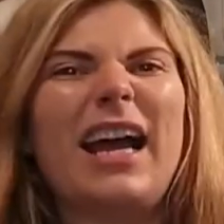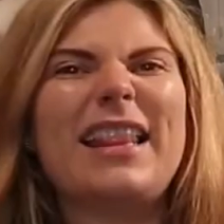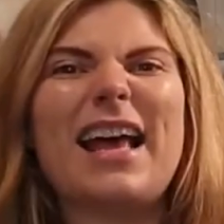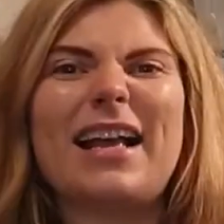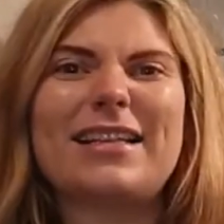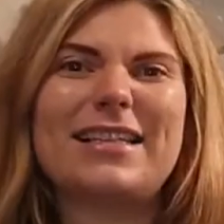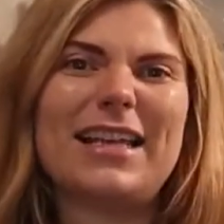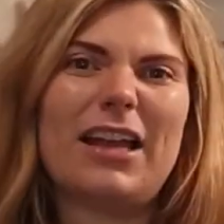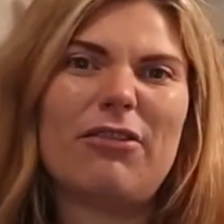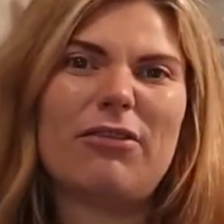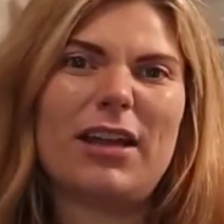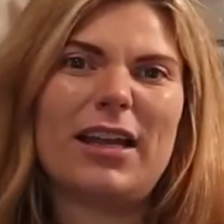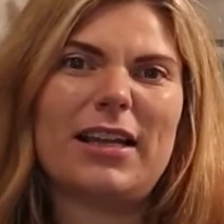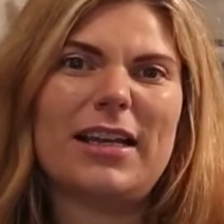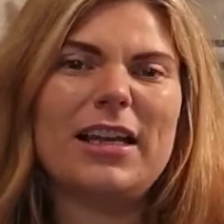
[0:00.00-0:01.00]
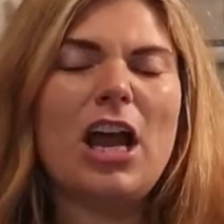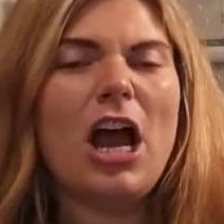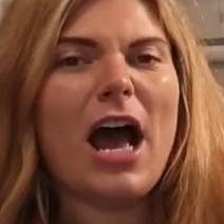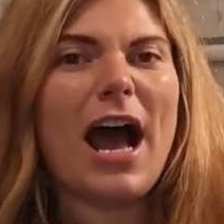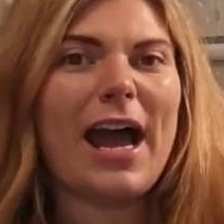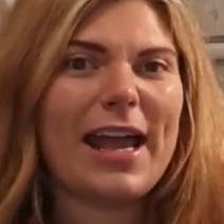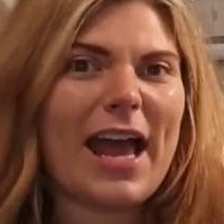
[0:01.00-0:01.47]
And that's it, really.
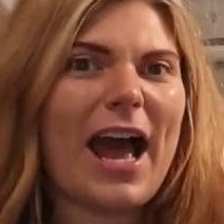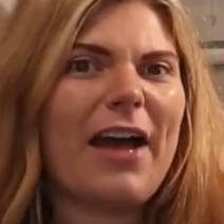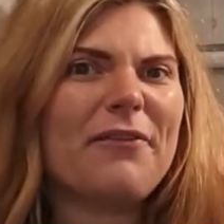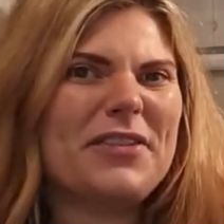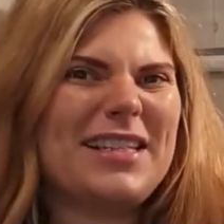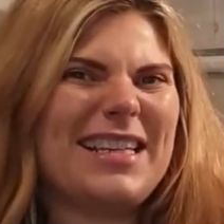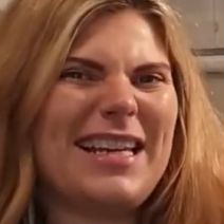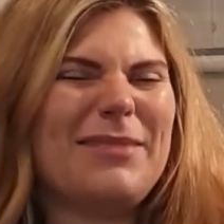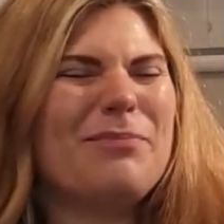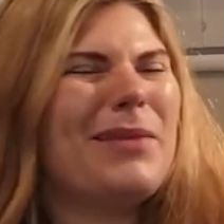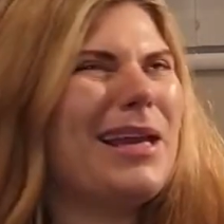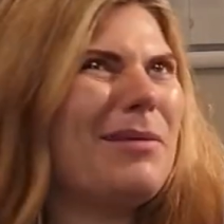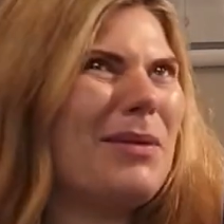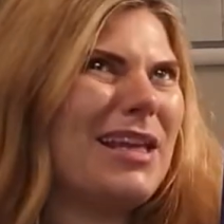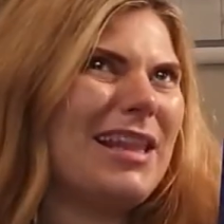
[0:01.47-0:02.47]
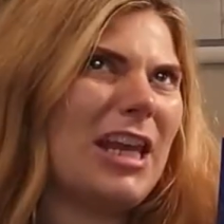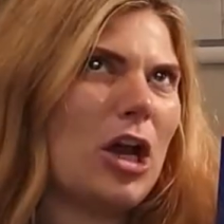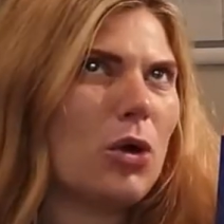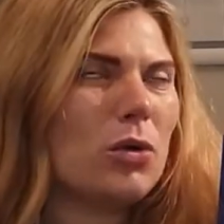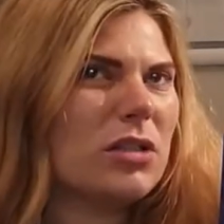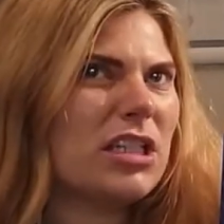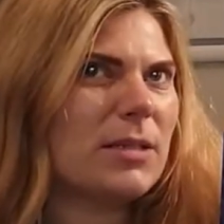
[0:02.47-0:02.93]
I have seen maybe in the
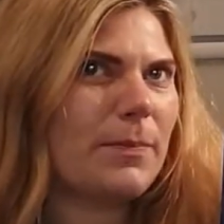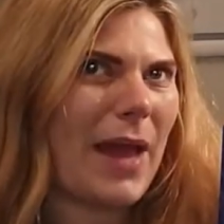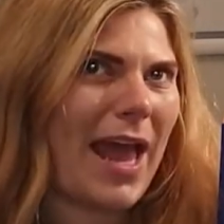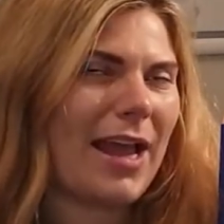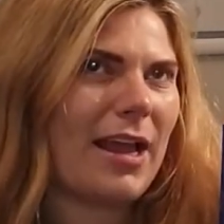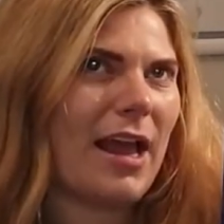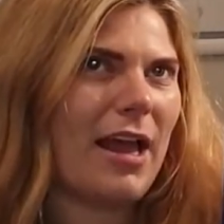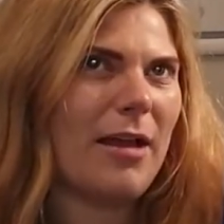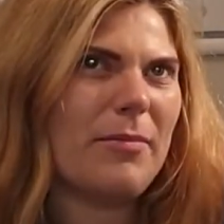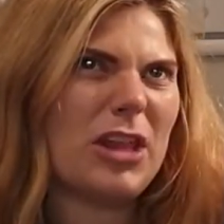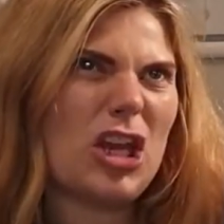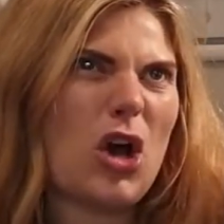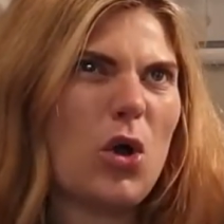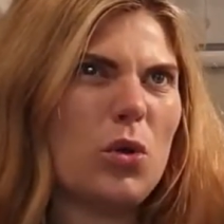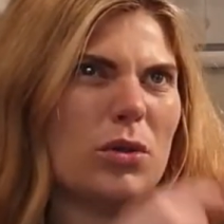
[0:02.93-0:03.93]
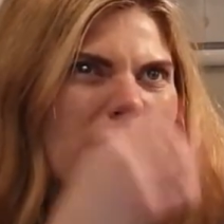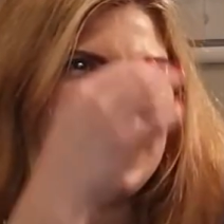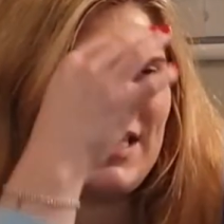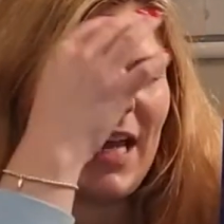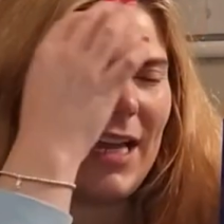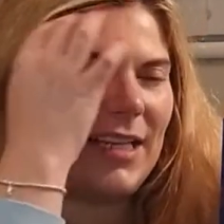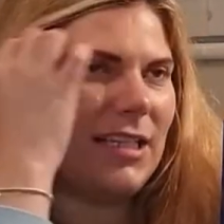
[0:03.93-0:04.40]
old the old
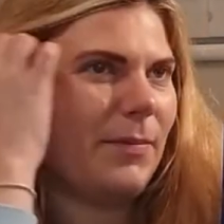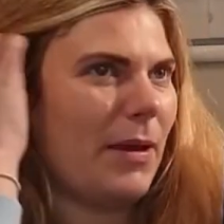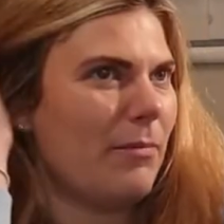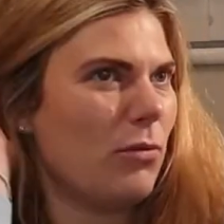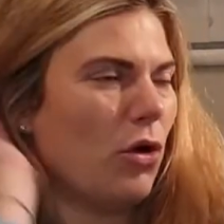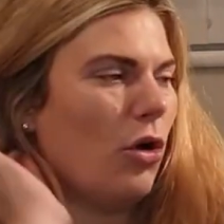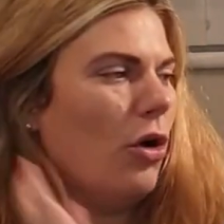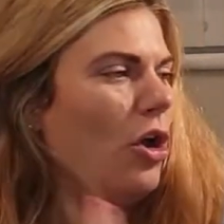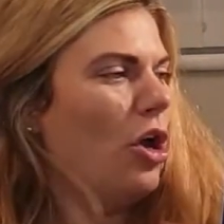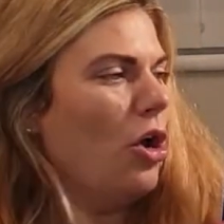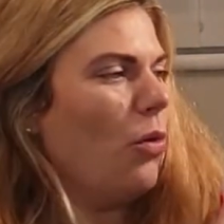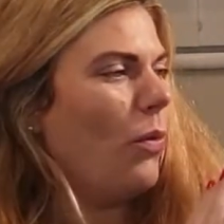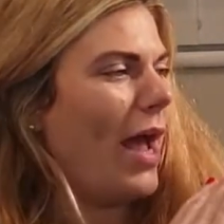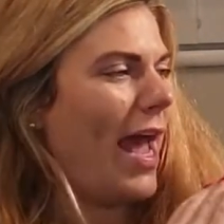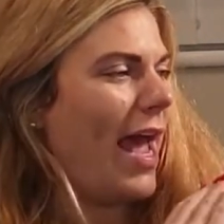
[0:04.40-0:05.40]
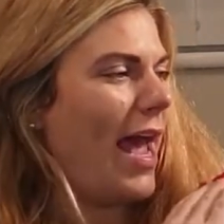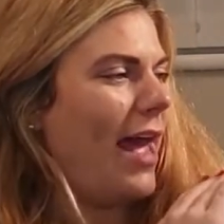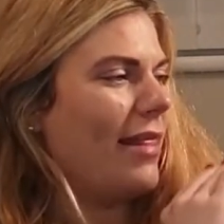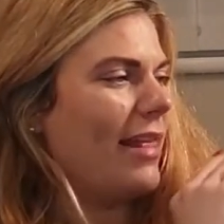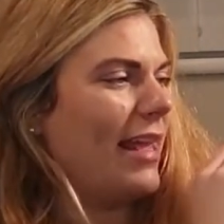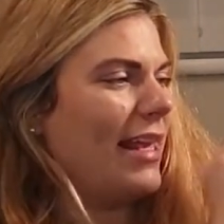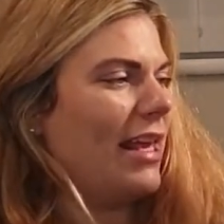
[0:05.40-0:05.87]
test a bit more,
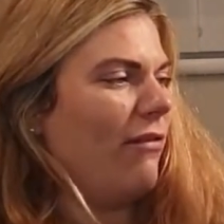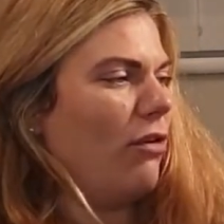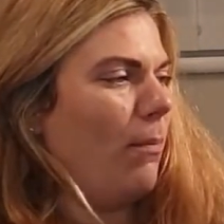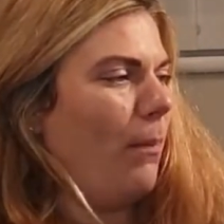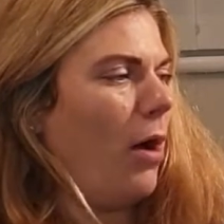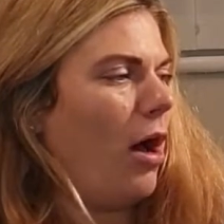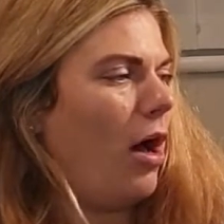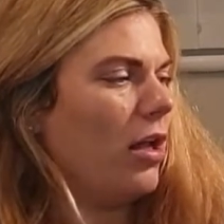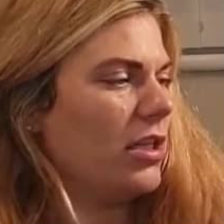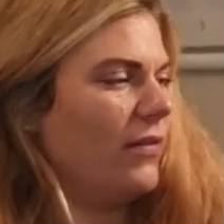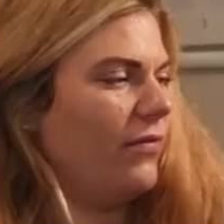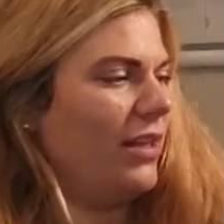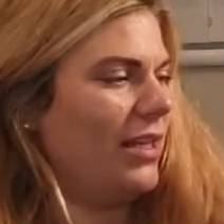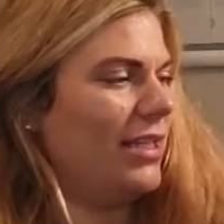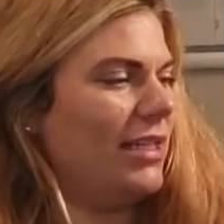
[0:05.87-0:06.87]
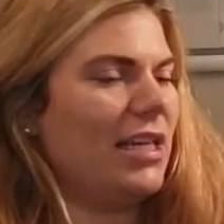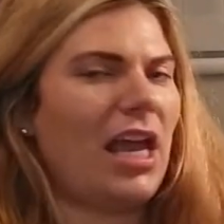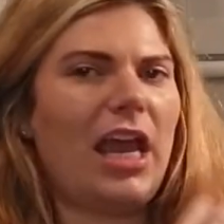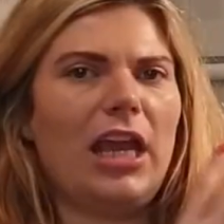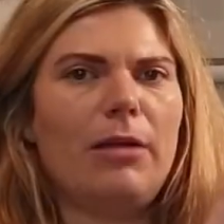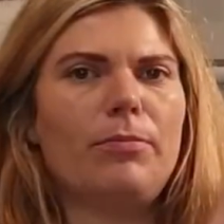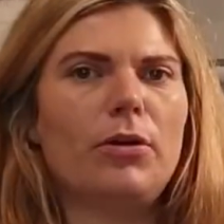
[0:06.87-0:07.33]
where they give you parts of this
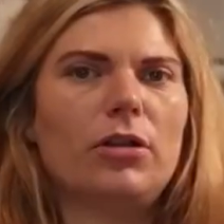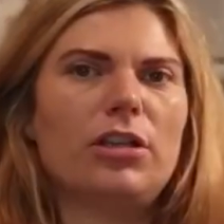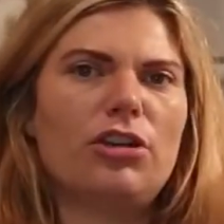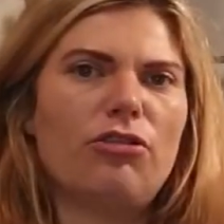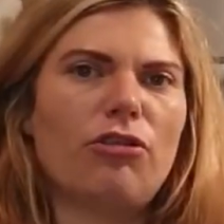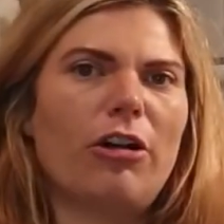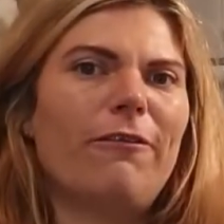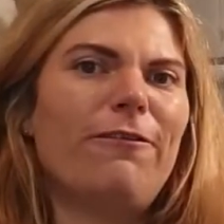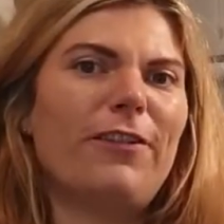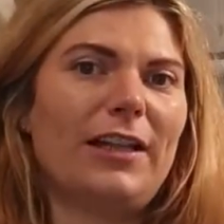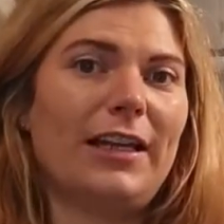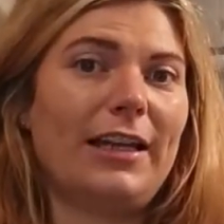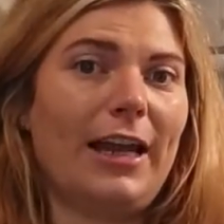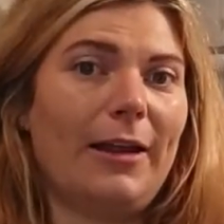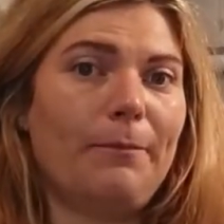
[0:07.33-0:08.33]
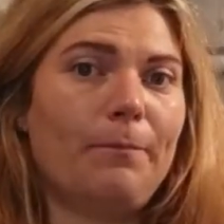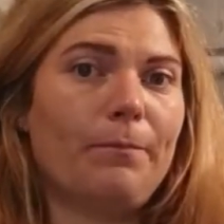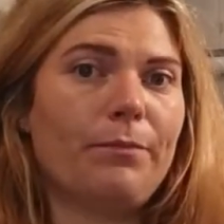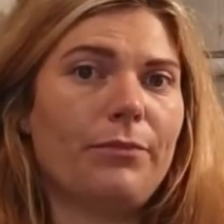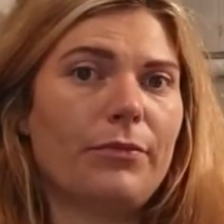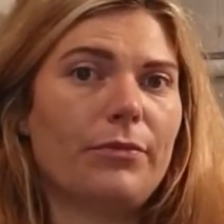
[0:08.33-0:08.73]
table and you've got to fill it in.